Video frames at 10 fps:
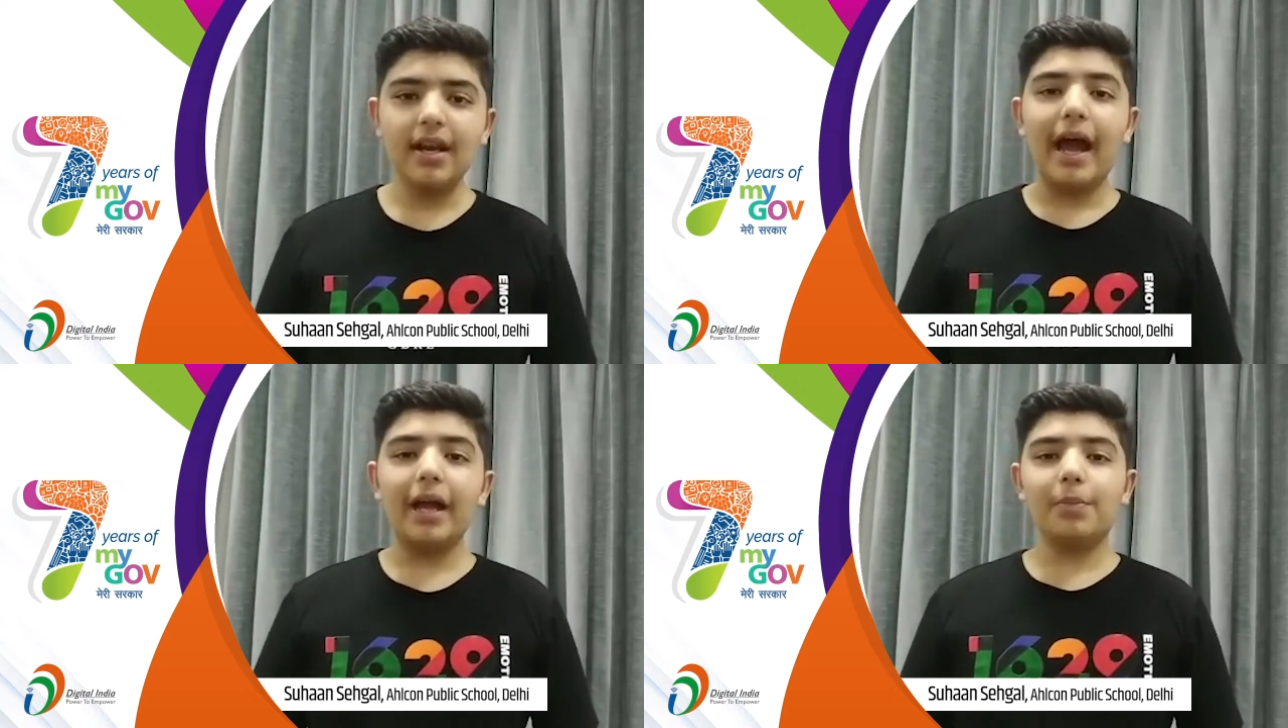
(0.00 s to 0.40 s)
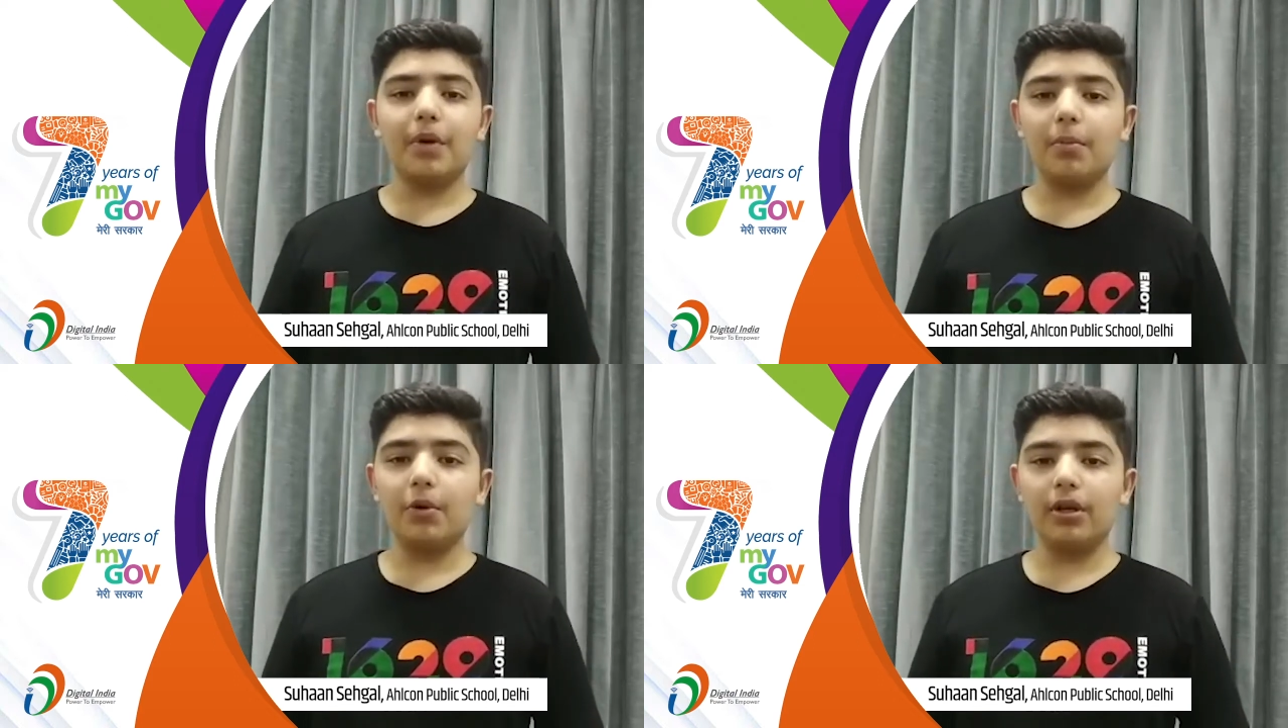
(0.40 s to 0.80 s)
and
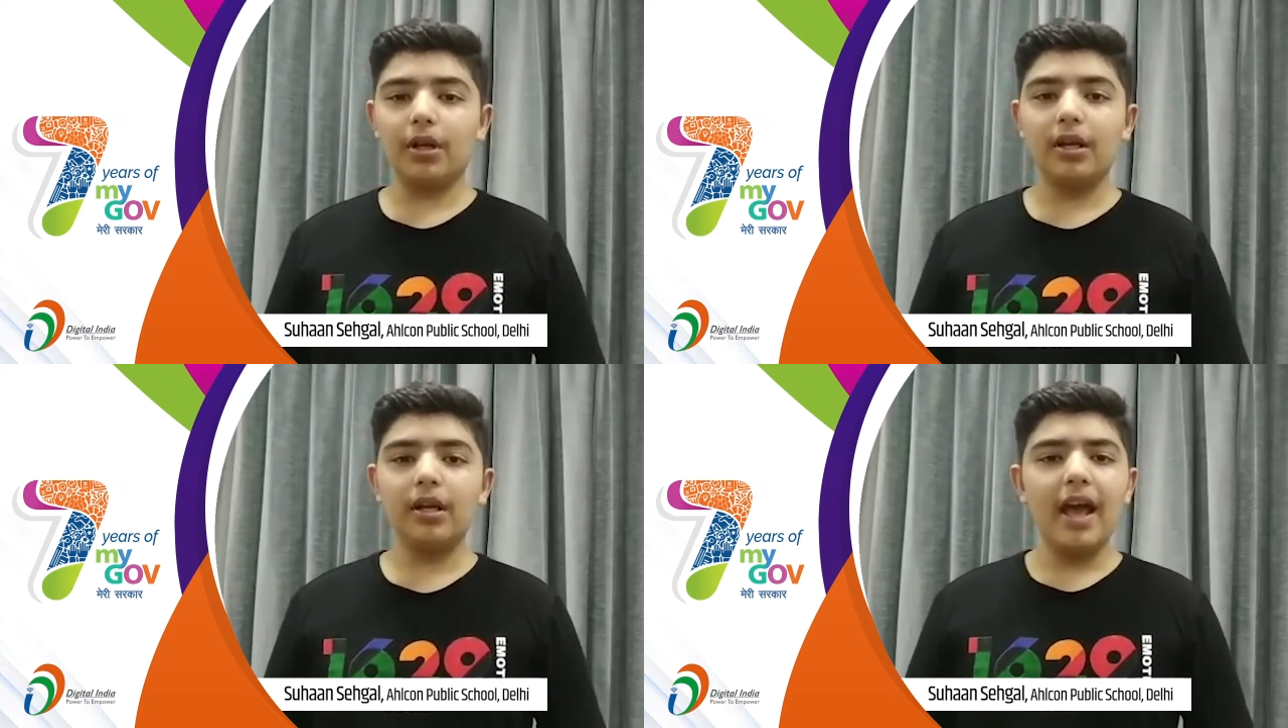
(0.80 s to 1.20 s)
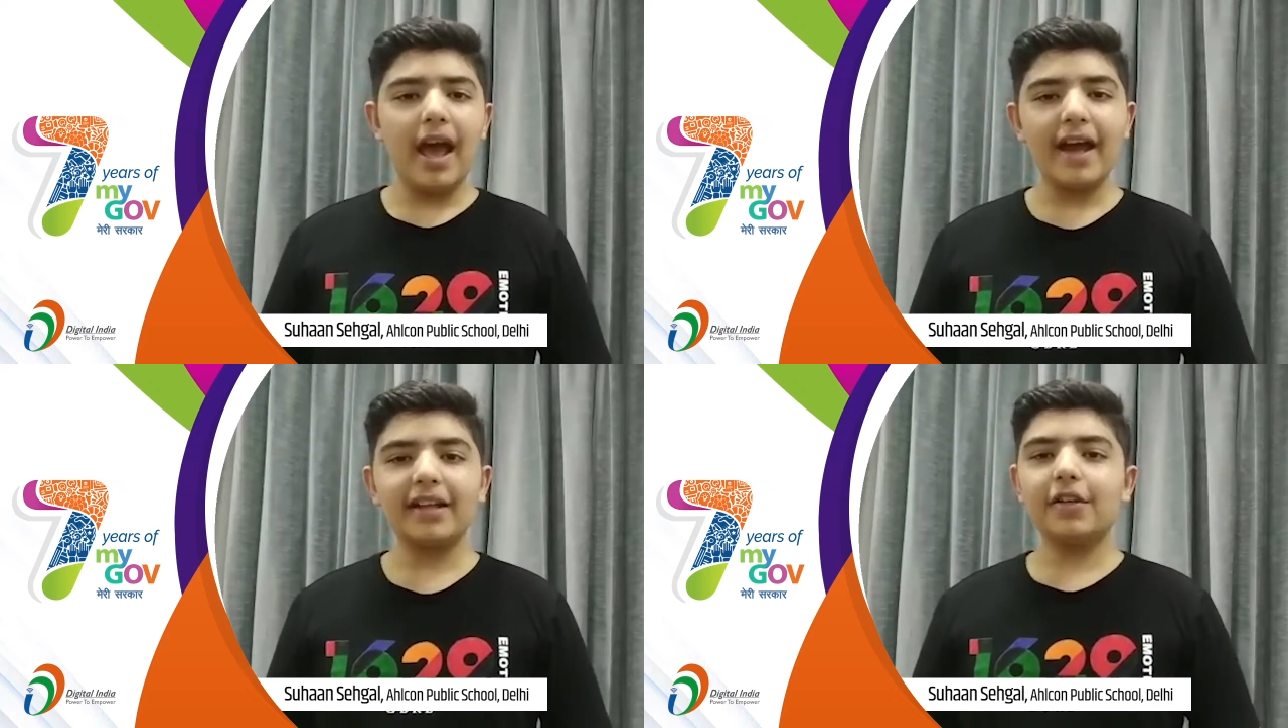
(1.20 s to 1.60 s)
promoted
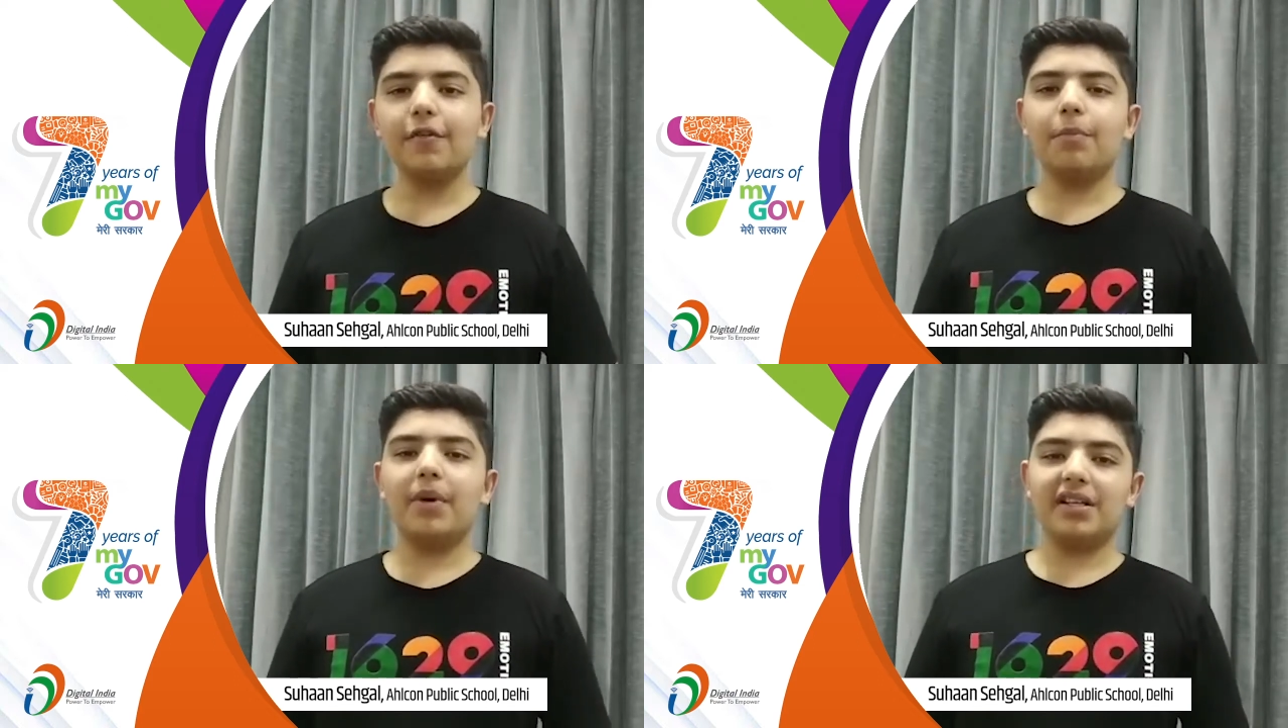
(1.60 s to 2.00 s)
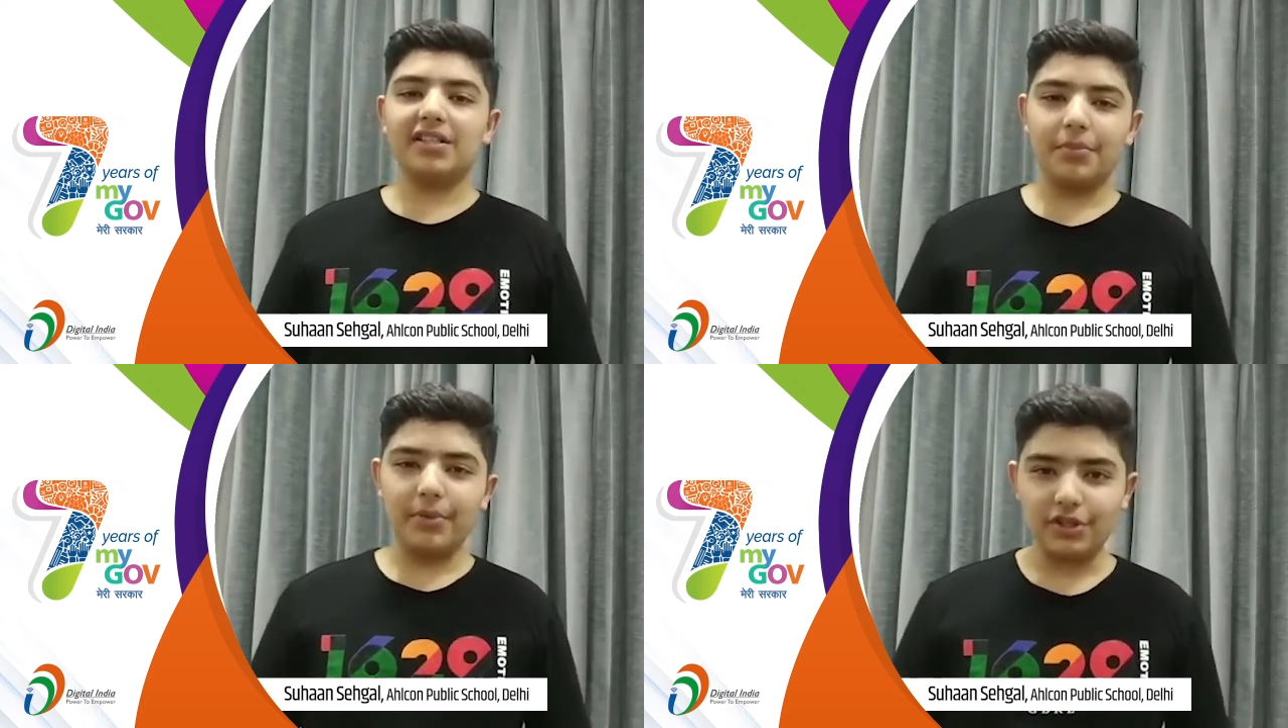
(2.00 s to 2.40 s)
active
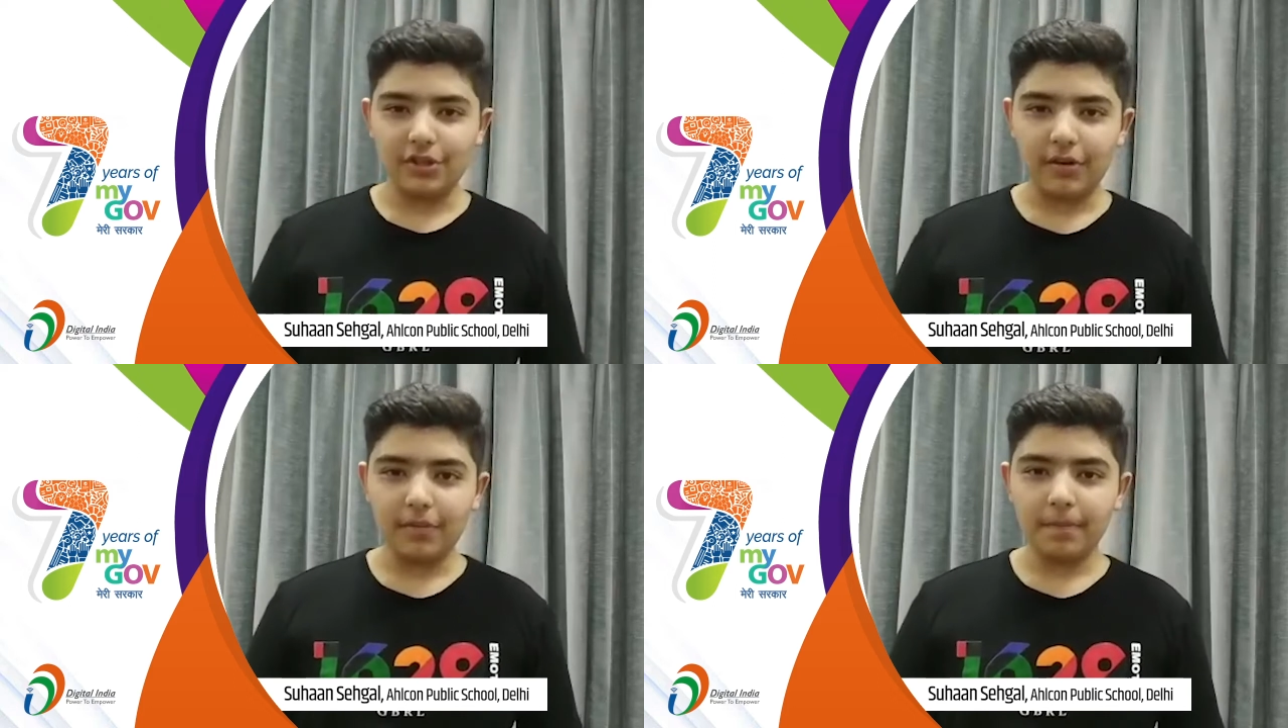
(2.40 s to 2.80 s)
participation.